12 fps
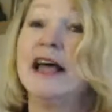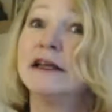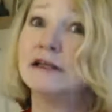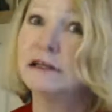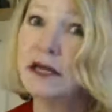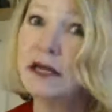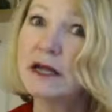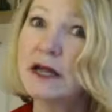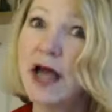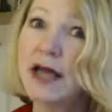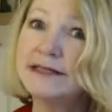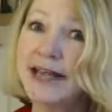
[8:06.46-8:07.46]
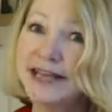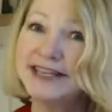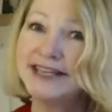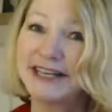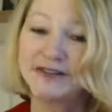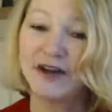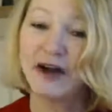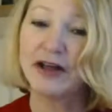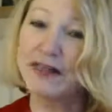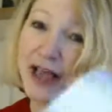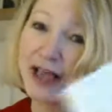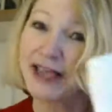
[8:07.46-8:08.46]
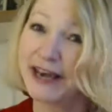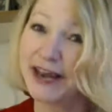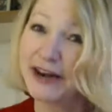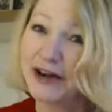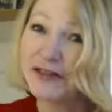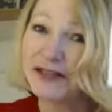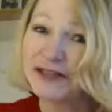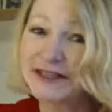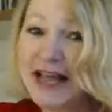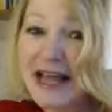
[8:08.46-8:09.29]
See, I said she's very lucky, and I know this.